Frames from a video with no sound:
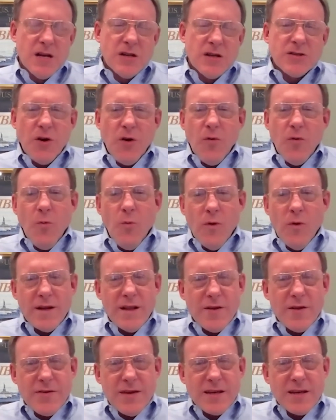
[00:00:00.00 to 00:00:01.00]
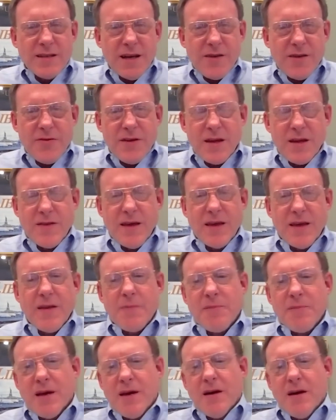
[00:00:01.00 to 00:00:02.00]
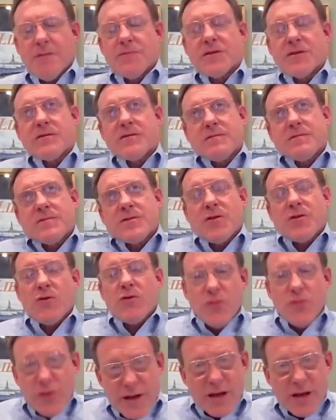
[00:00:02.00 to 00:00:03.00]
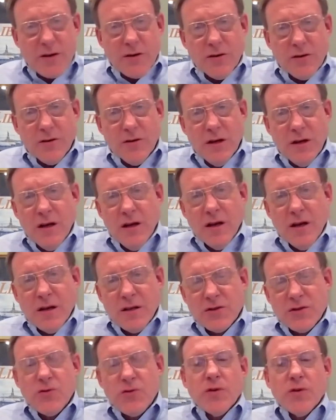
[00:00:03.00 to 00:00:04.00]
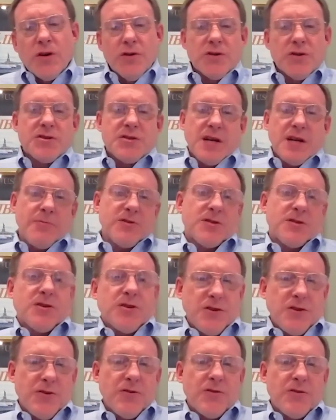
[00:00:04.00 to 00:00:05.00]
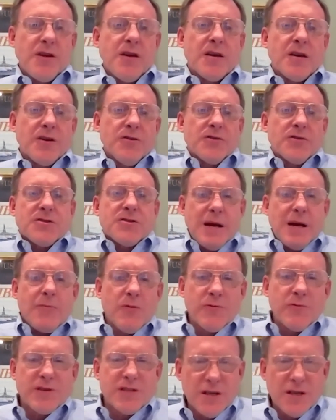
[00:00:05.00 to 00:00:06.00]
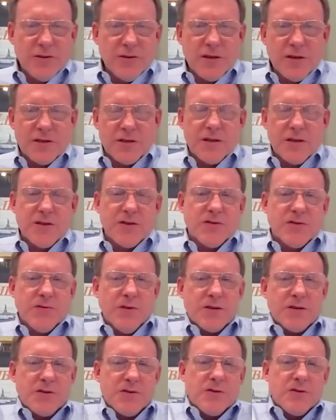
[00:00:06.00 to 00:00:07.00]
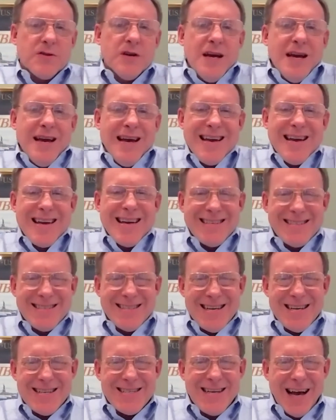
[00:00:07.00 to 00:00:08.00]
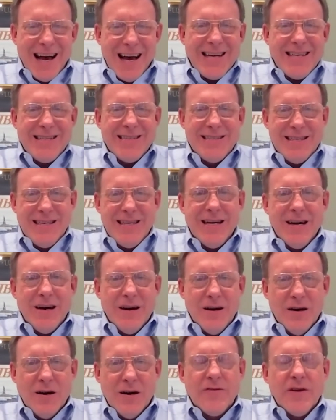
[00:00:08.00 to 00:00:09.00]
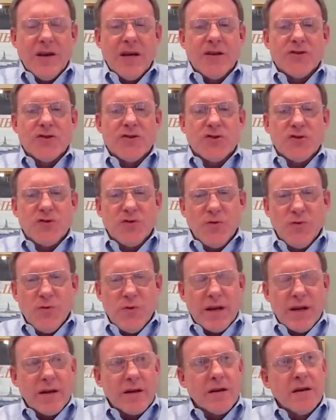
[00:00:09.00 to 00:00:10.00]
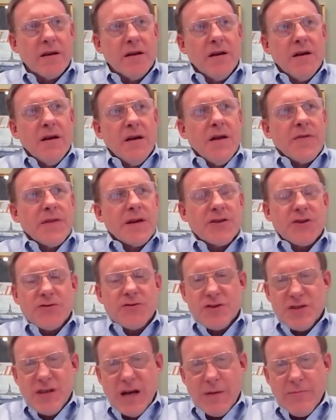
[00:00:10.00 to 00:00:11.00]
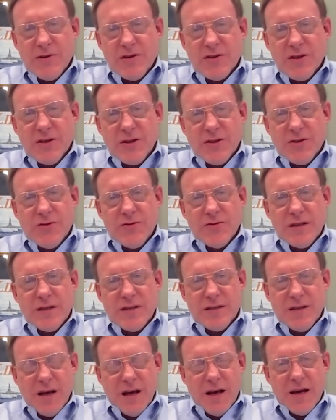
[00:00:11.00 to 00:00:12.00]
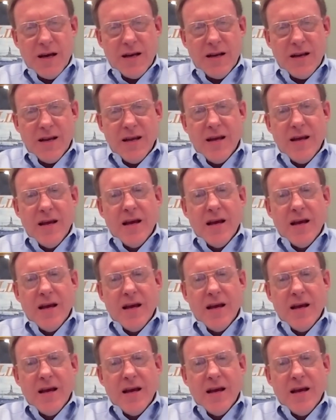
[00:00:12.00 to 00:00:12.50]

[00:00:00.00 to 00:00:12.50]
So one of the things I think then that becomes so critical to a good cybersecurity and a good cyber resiliency structure is this idea of ensuring that your cybersecurity side